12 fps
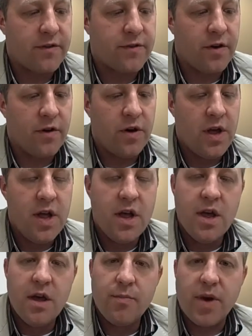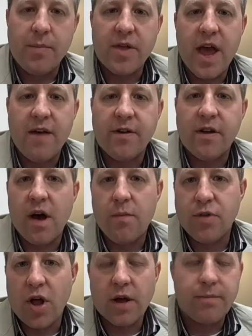So probably have a, a,
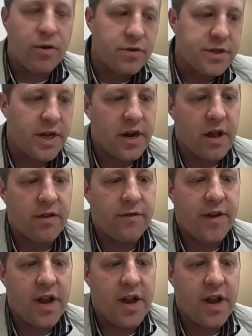blog post and another